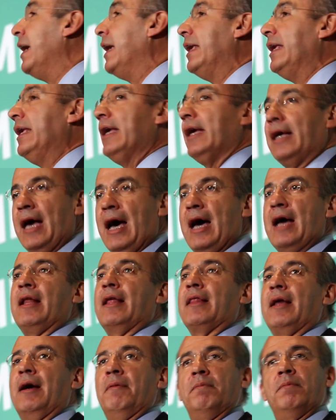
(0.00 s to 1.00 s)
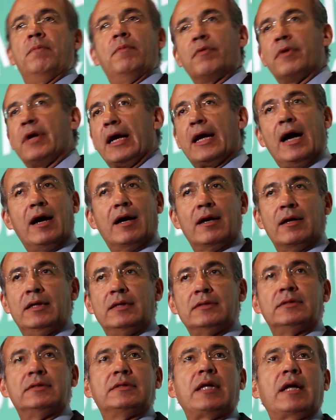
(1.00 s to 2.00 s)
In Canada,
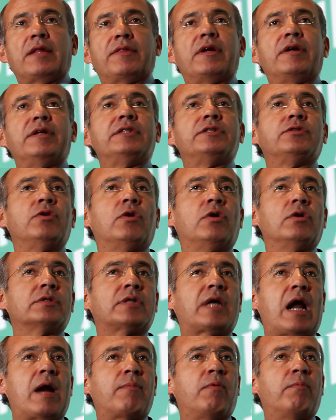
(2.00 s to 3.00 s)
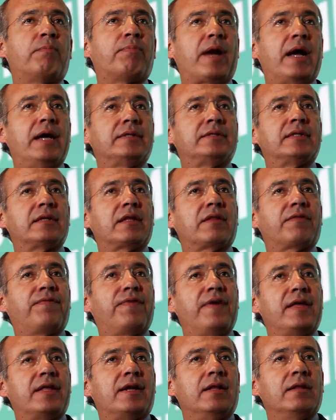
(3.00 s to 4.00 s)
regardless that there is not carbon pricing at
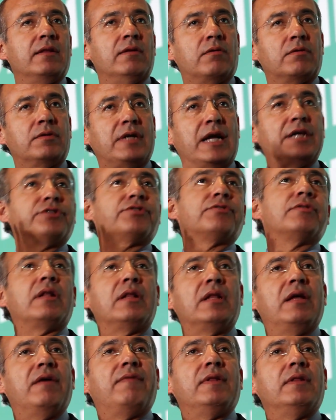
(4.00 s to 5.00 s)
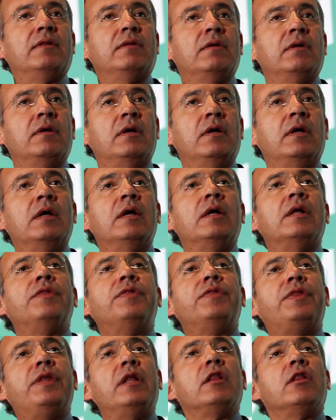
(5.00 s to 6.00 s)
federal or national level,
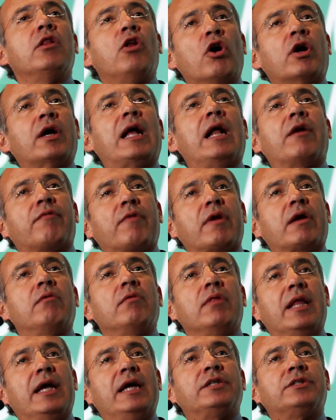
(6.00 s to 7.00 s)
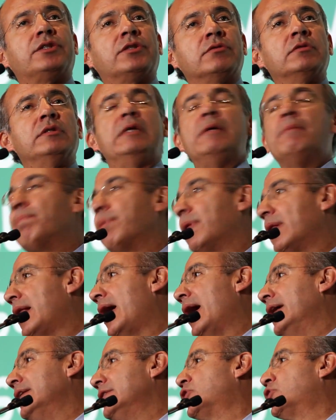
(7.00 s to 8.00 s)
the local regulation
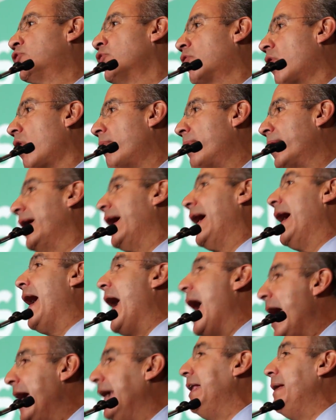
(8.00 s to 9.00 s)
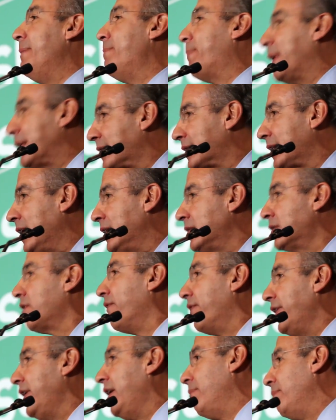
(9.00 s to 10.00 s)
implies to cover 80%
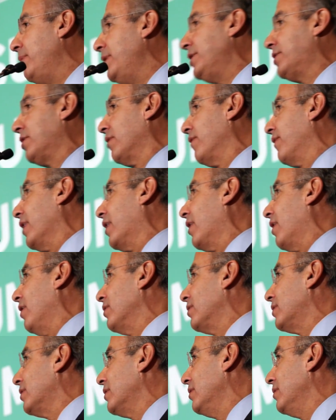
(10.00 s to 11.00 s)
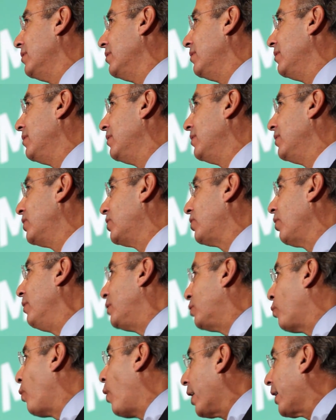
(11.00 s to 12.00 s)
of the emission of the country. So
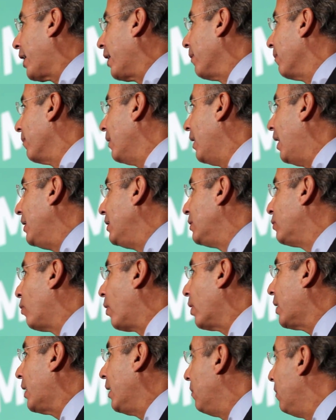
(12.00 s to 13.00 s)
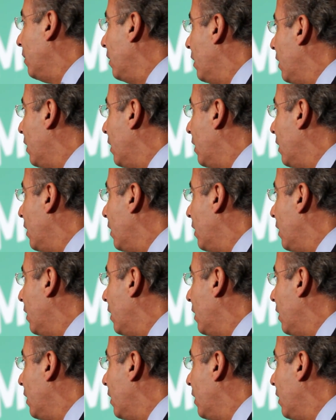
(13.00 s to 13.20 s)
it's working, and it's working